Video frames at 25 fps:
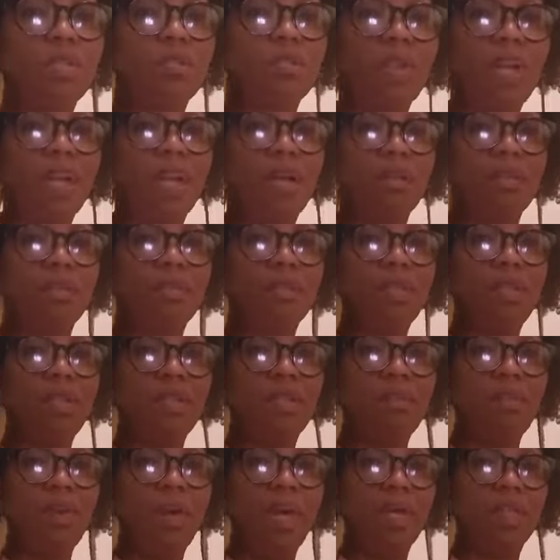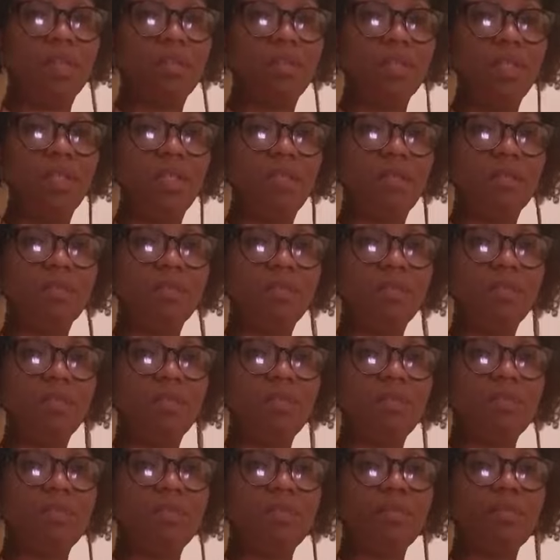around the battery
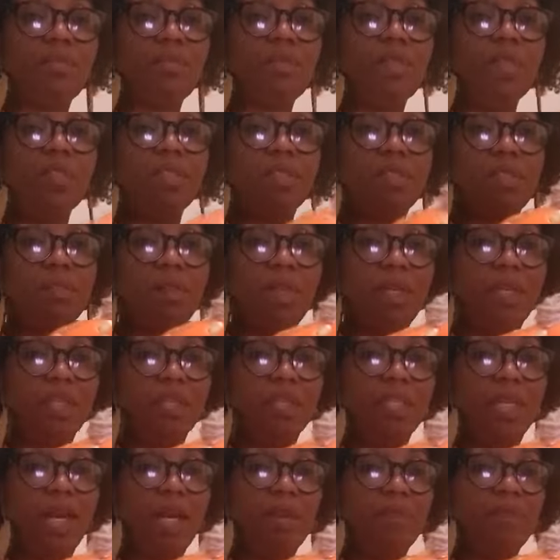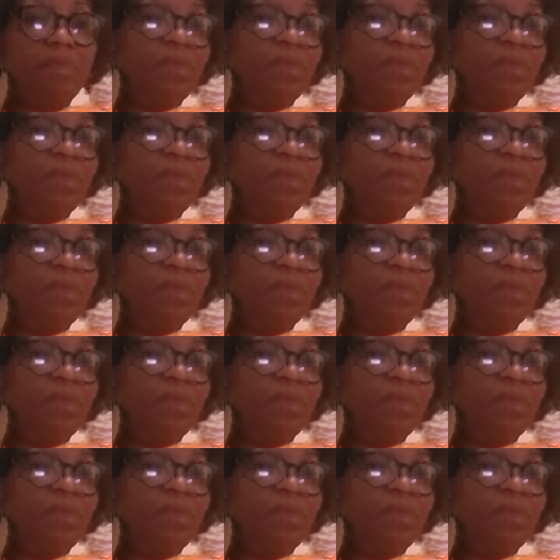to make a top